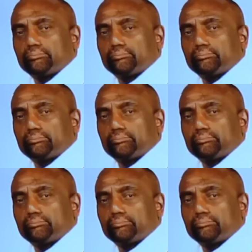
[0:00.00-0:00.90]

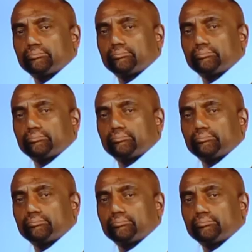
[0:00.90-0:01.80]

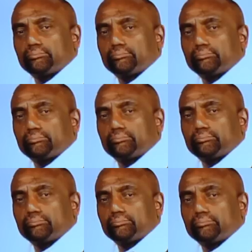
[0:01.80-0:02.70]

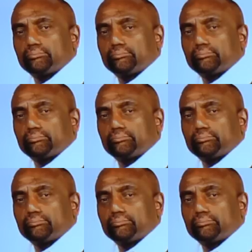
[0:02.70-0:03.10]
No words are spoken by the person on screen.